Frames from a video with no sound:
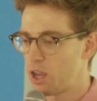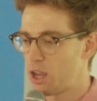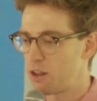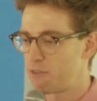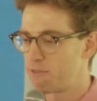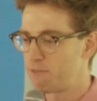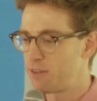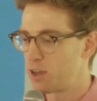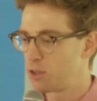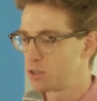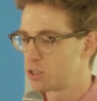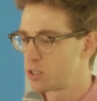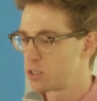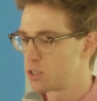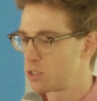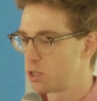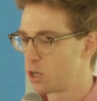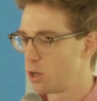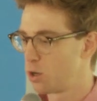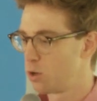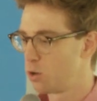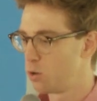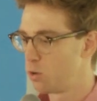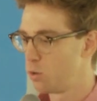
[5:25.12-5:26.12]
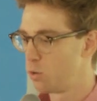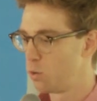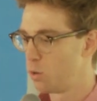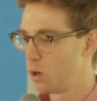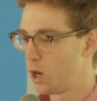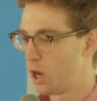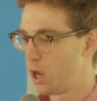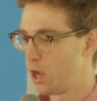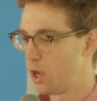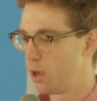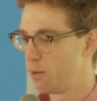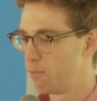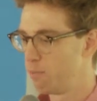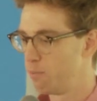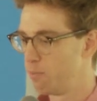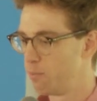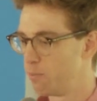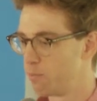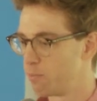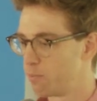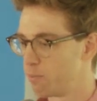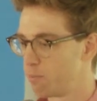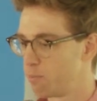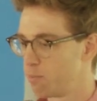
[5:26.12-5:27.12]
it felt
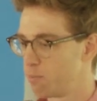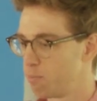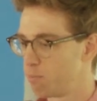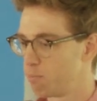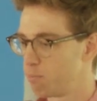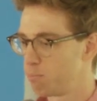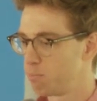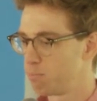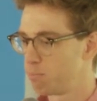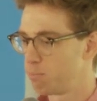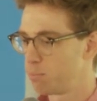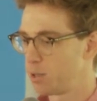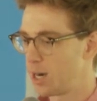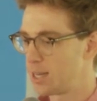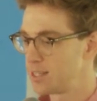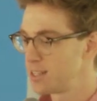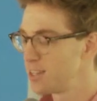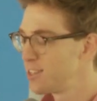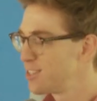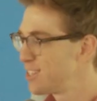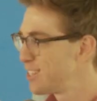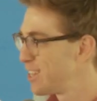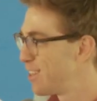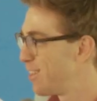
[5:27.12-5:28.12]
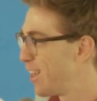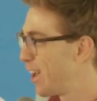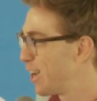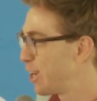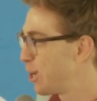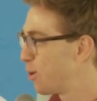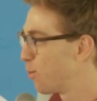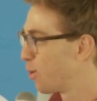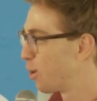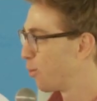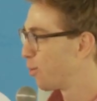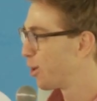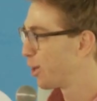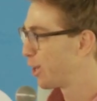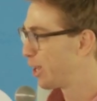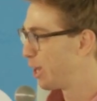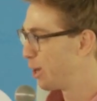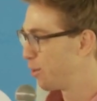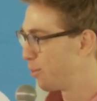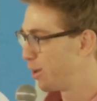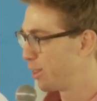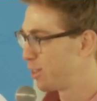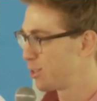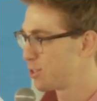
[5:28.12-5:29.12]
so present in that you were
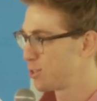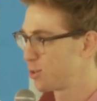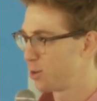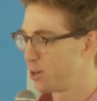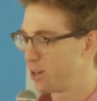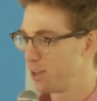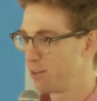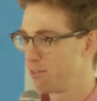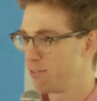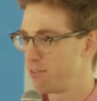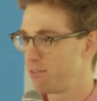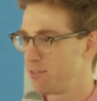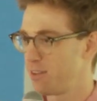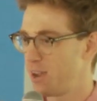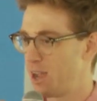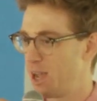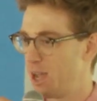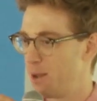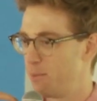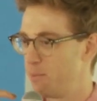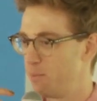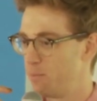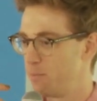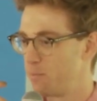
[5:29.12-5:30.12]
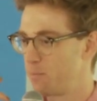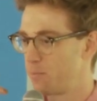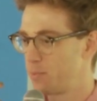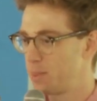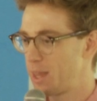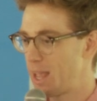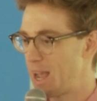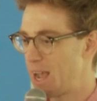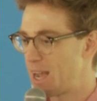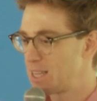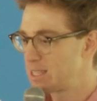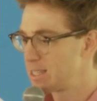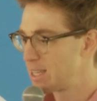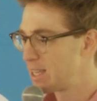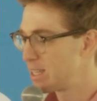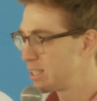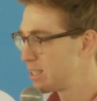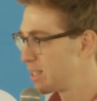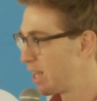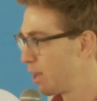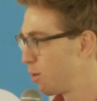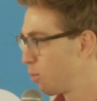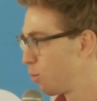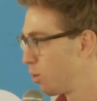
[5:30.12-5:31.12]
working with sort of
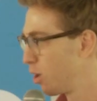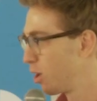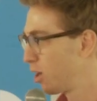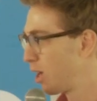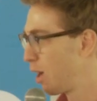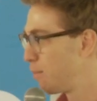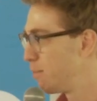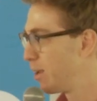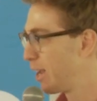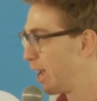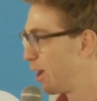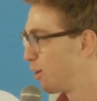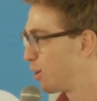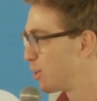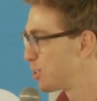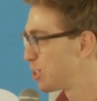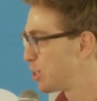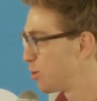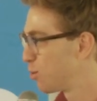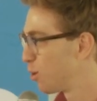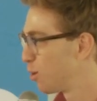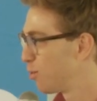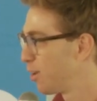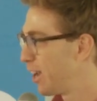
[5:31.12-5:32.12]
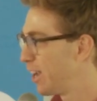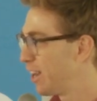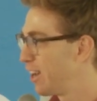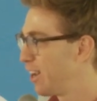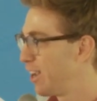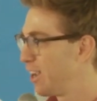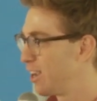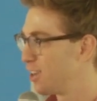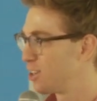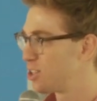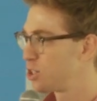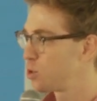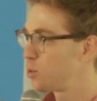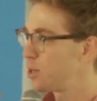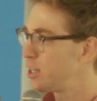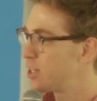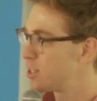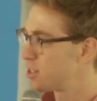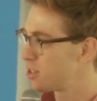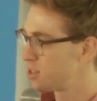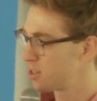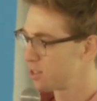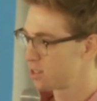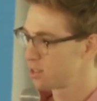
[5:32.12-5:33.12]
essays that were coming out as you were writing,
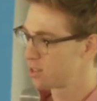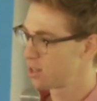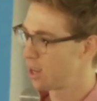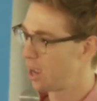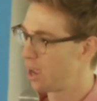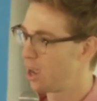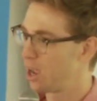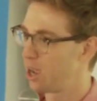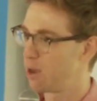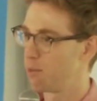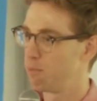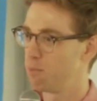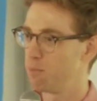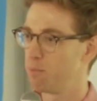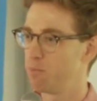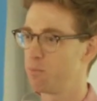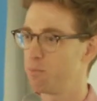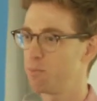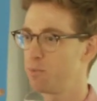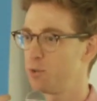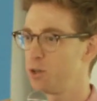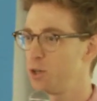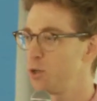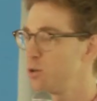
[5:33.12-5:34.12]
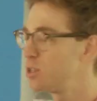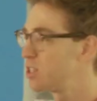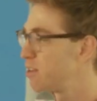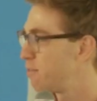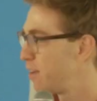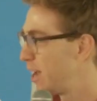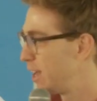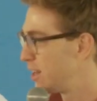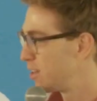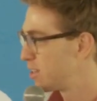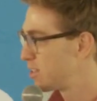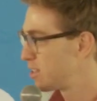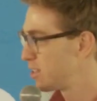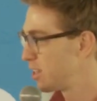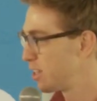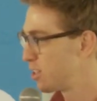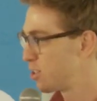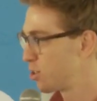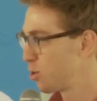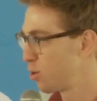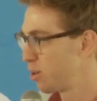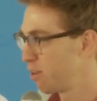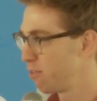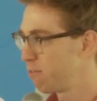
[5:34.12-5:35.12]
tweets, news events.
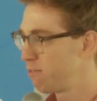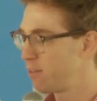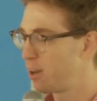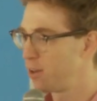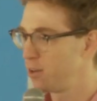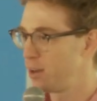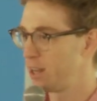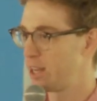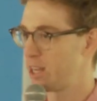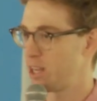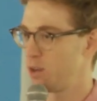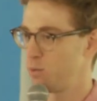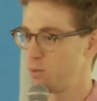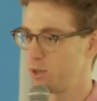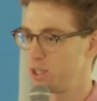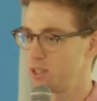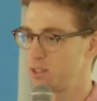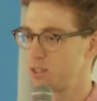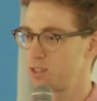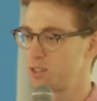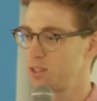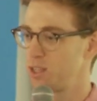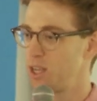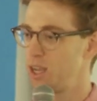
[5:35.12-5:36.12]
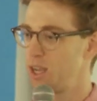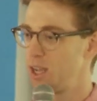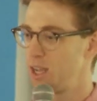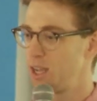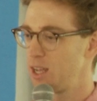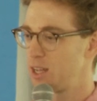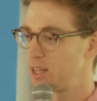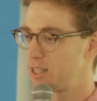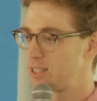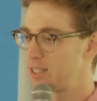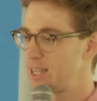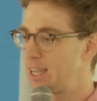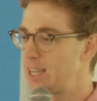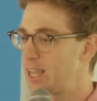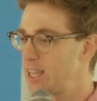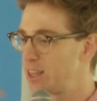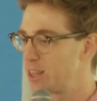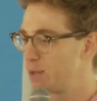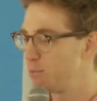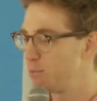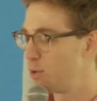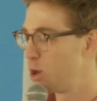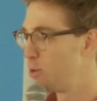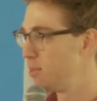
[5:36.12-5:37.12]
It sort of felt like it was
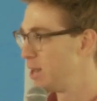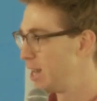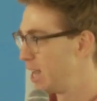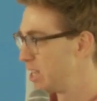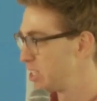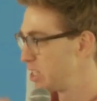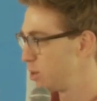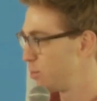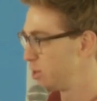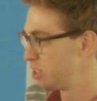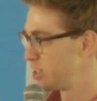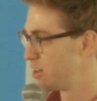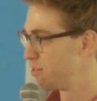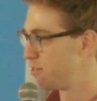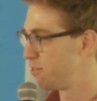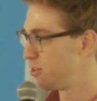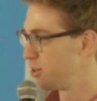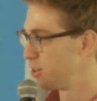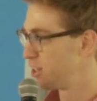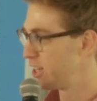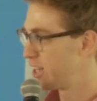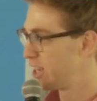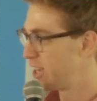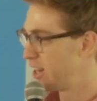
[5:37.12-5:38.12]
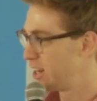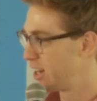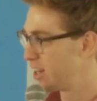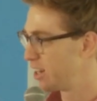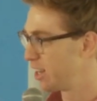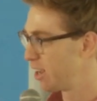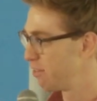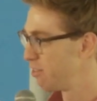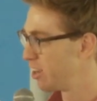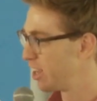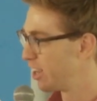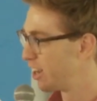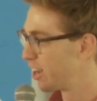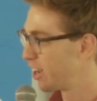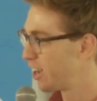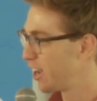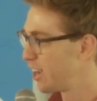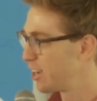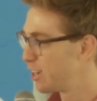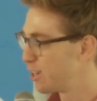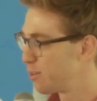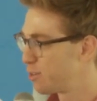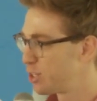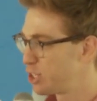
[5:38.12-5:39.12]
taking the moment as it was unfolding it and giving it a
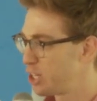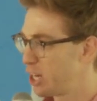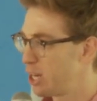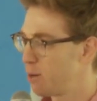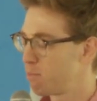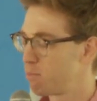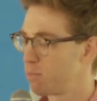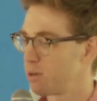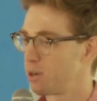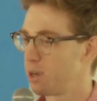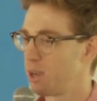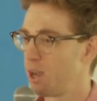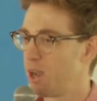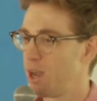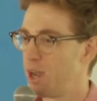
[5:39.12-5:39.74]
kind of shape,